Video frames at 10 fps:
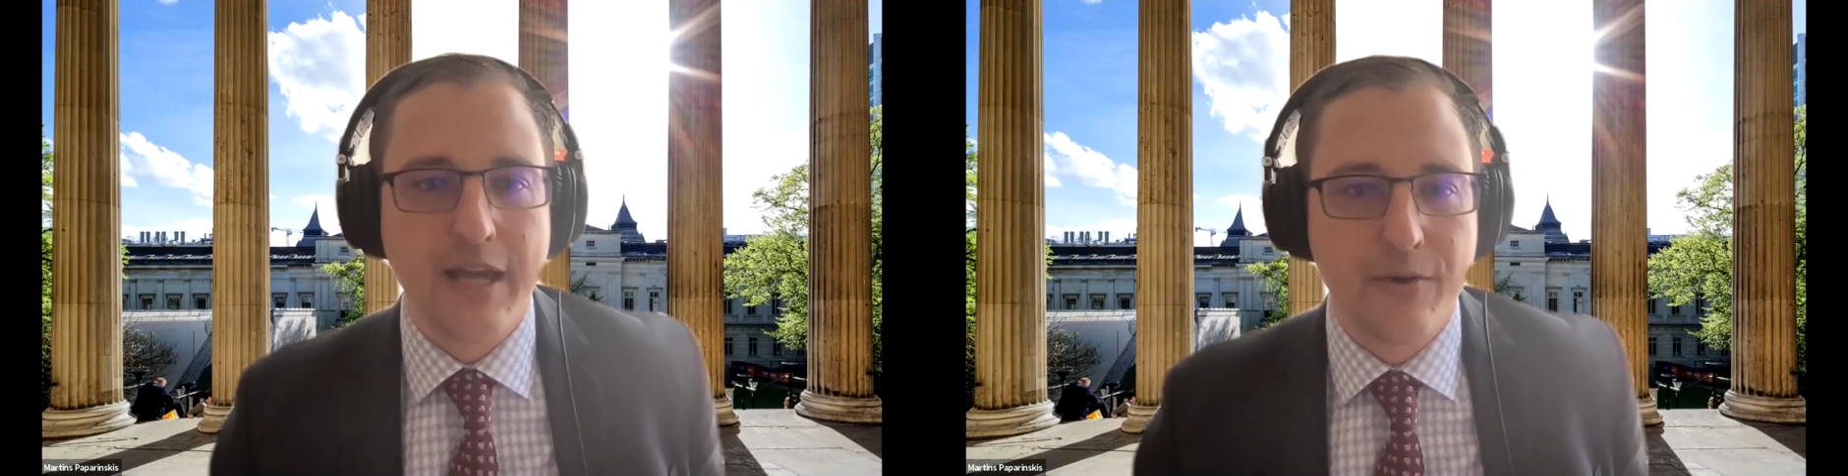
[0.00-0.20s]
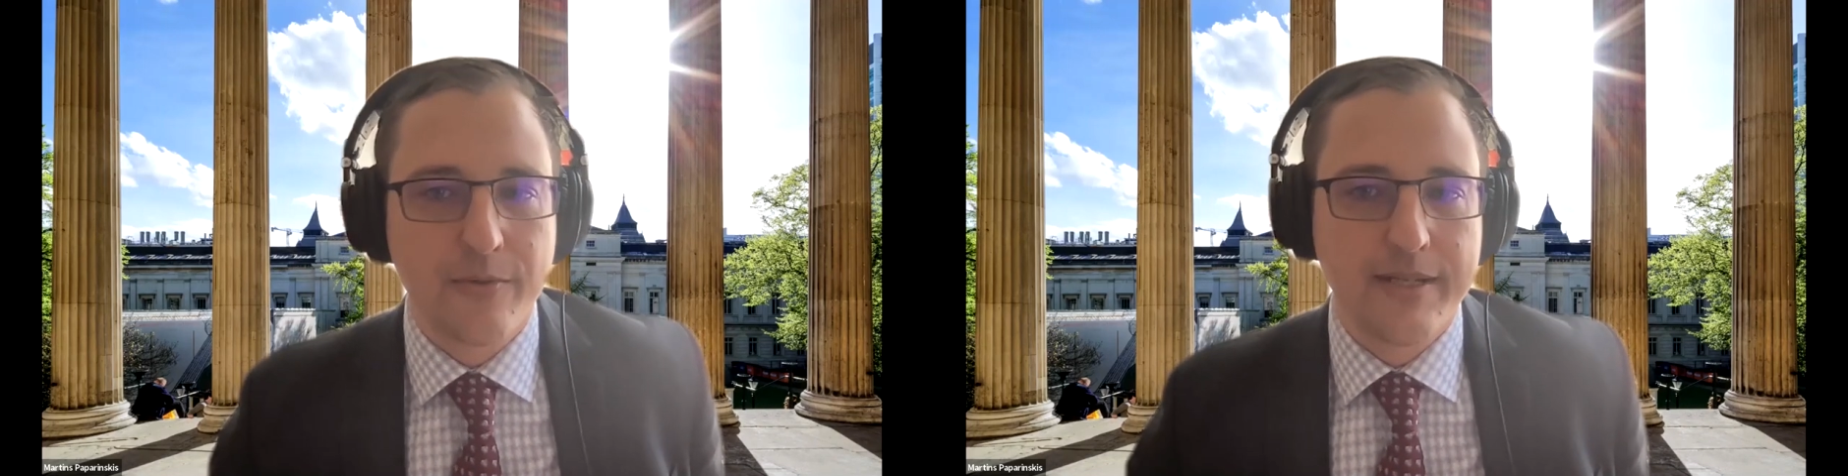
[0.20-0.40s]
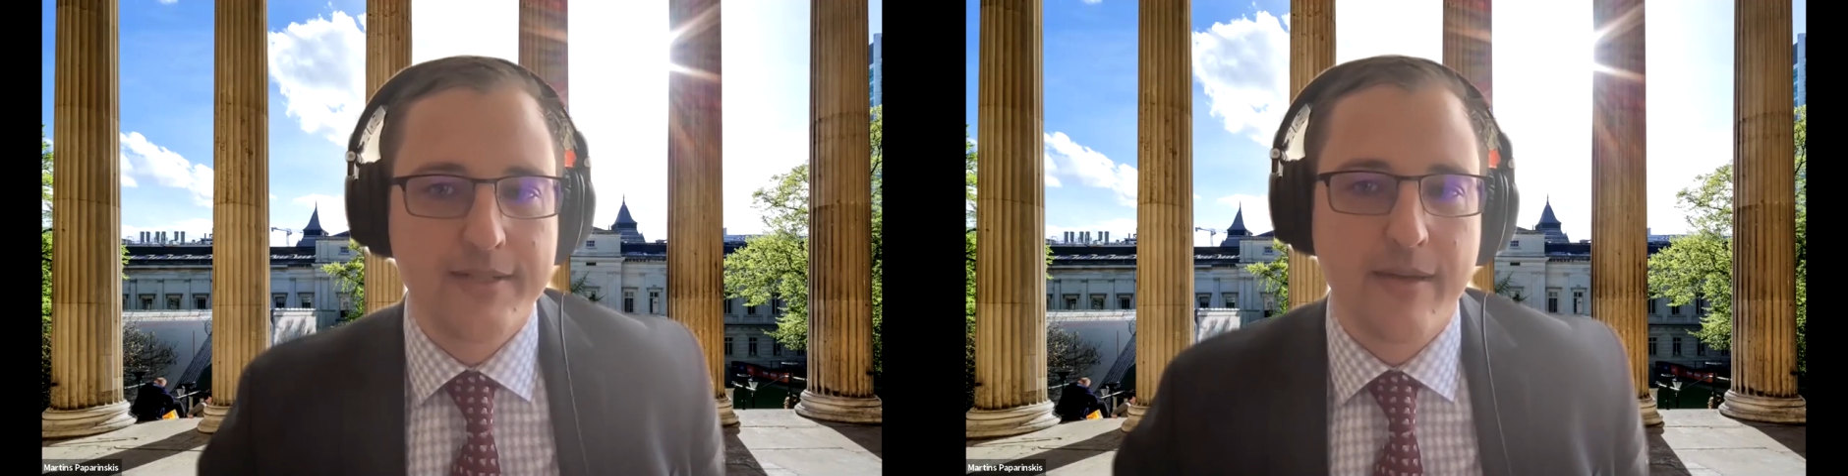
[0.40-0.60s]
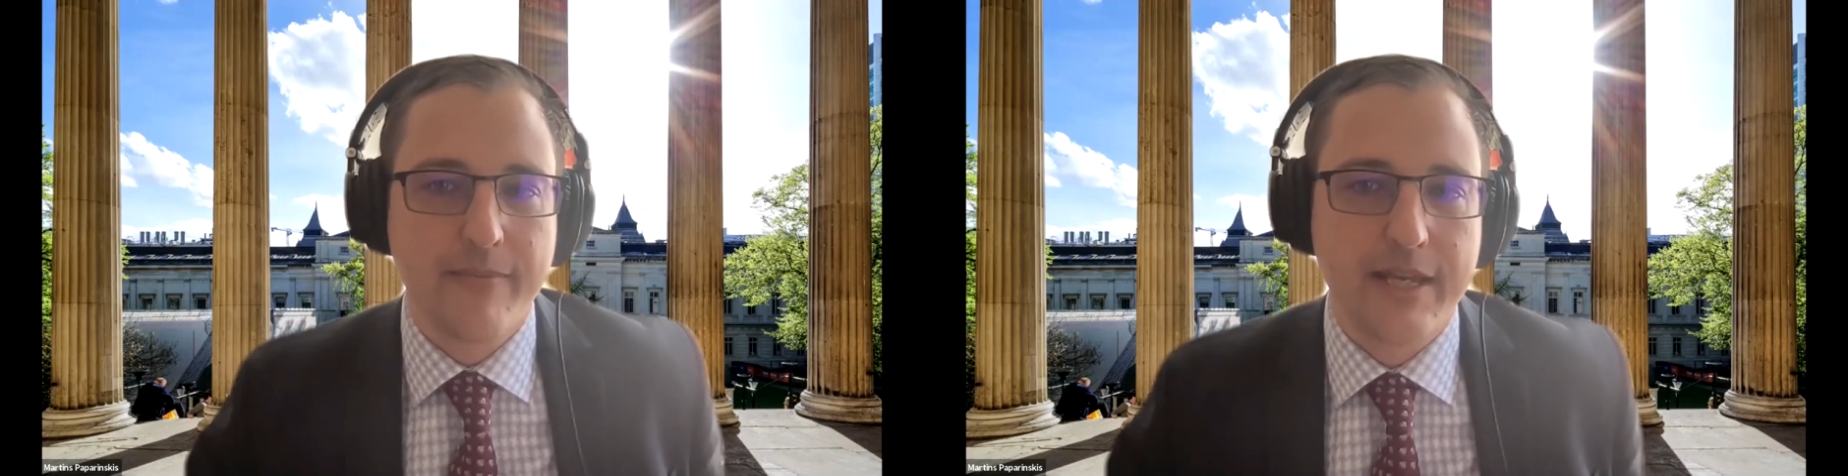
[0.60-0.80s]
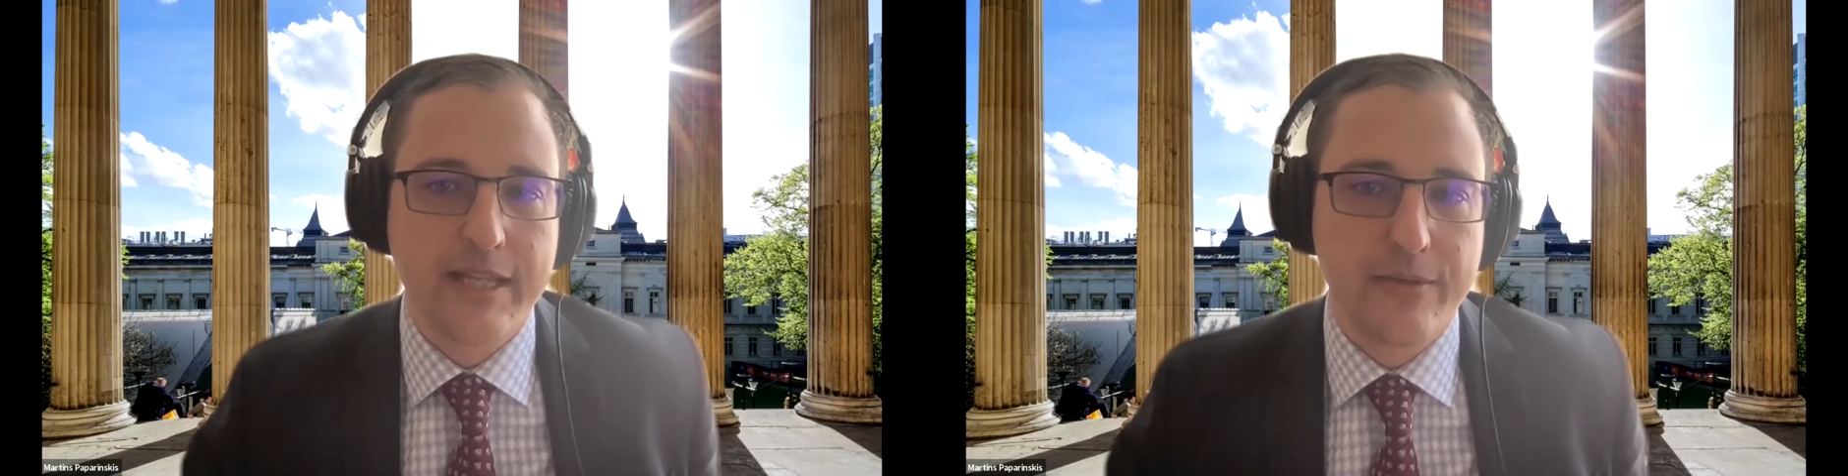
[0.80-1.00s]
there could be
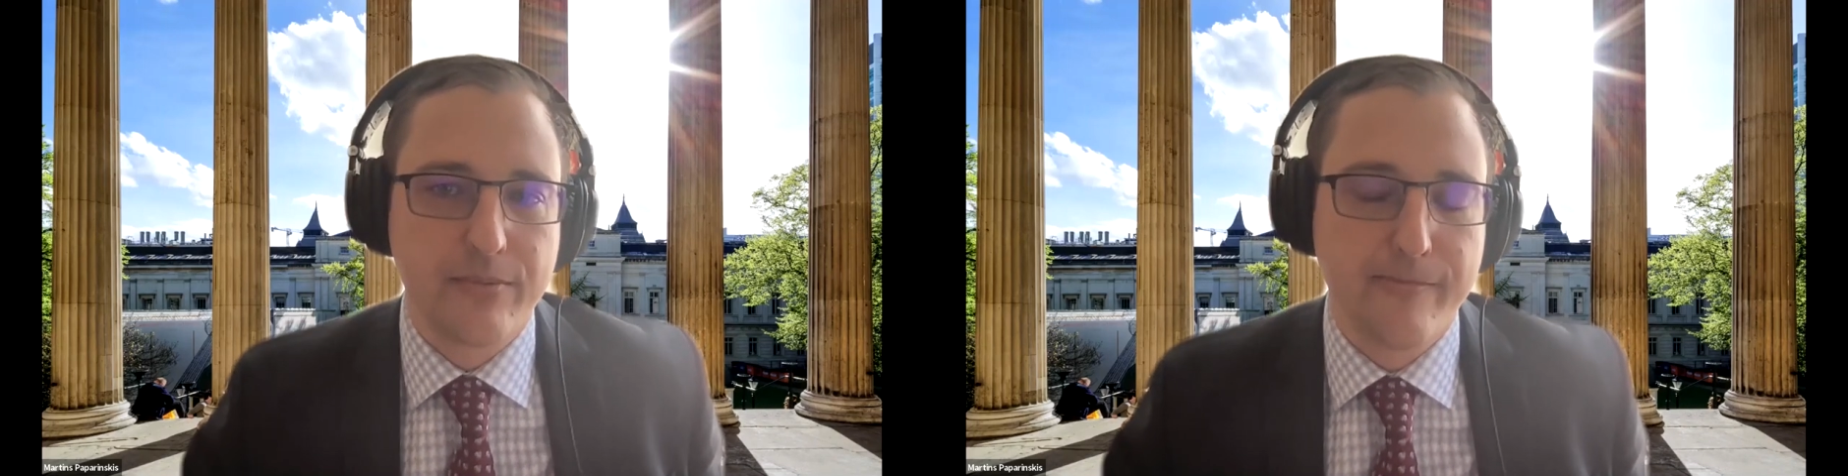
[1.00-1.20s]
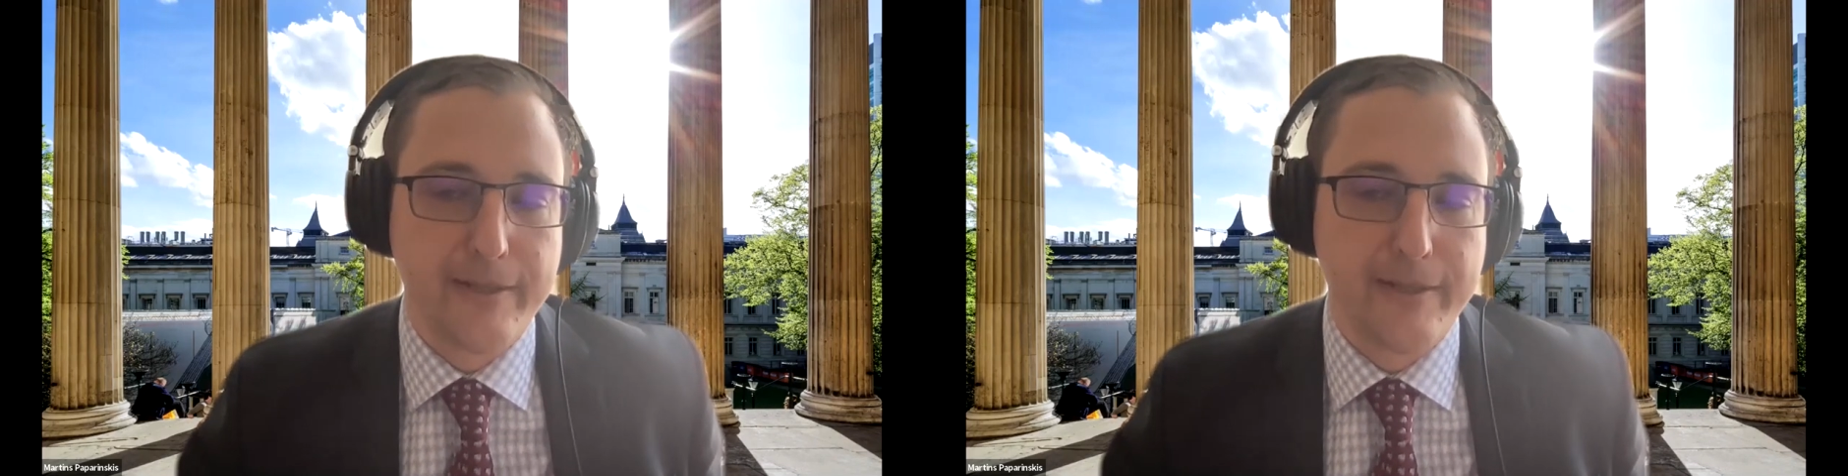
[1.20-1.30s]
something that would